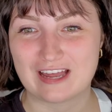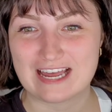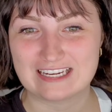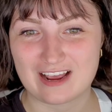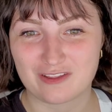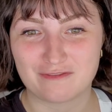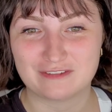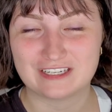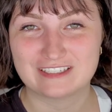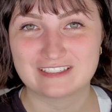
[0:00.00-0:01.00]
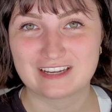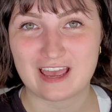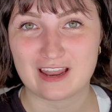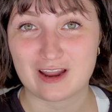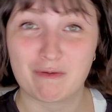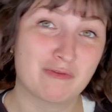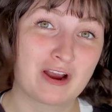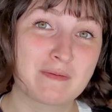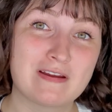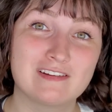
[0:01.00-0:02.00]
and I loved it, and I would
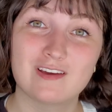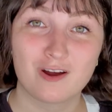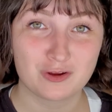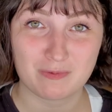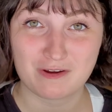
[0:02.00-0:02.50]
recommend the audiobook